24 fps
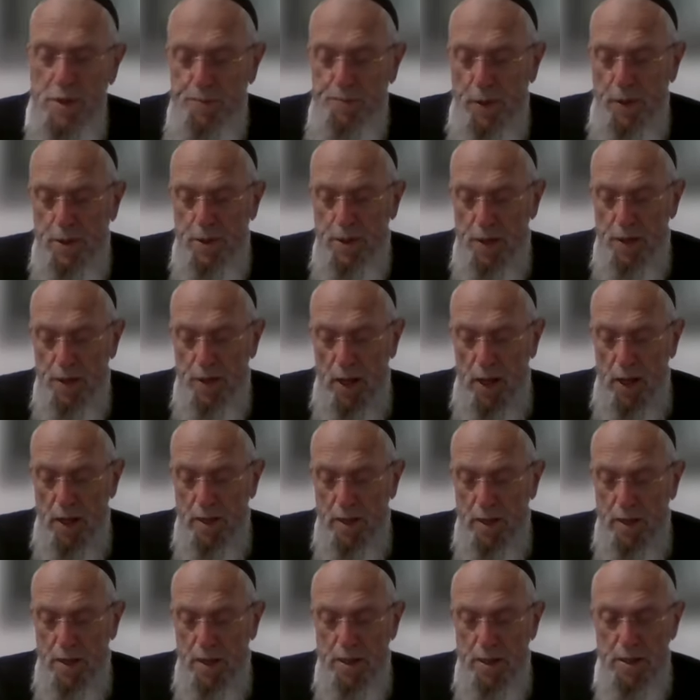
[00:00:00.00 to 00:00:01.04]

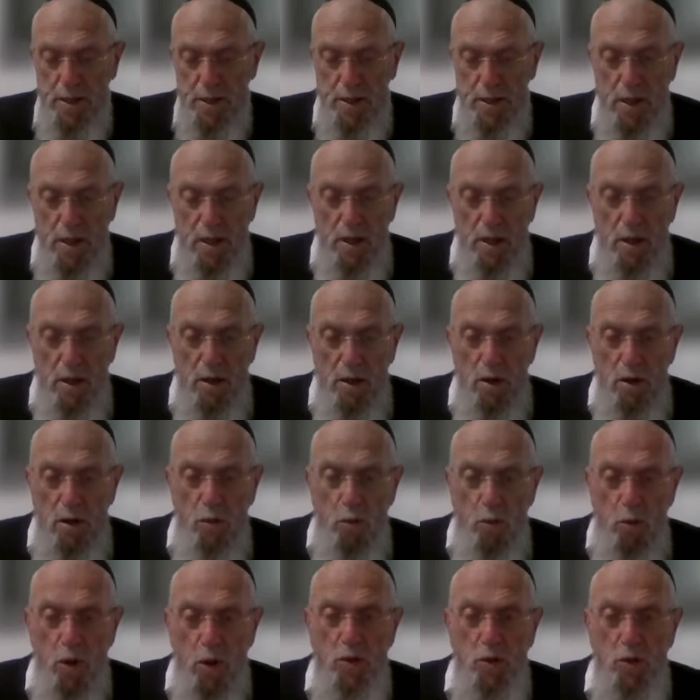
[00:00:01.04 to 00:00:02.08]
personalities
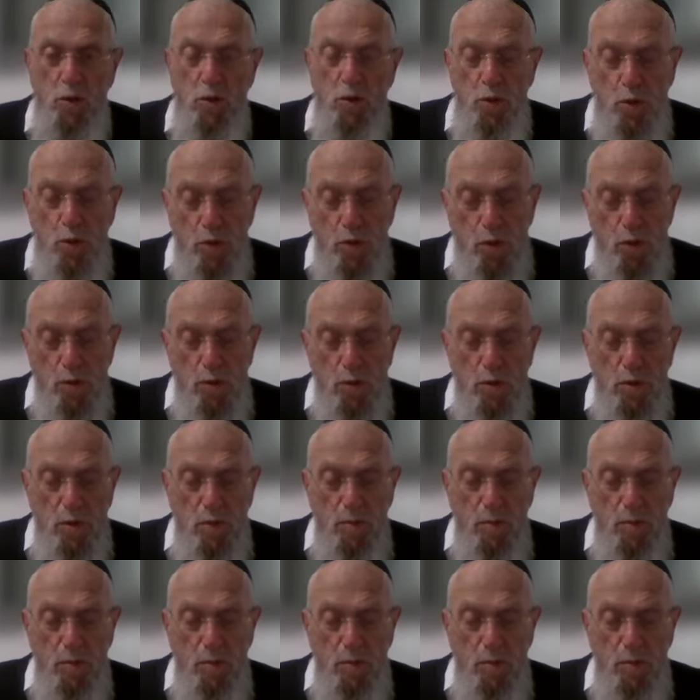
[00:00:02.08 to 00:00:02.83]
what to do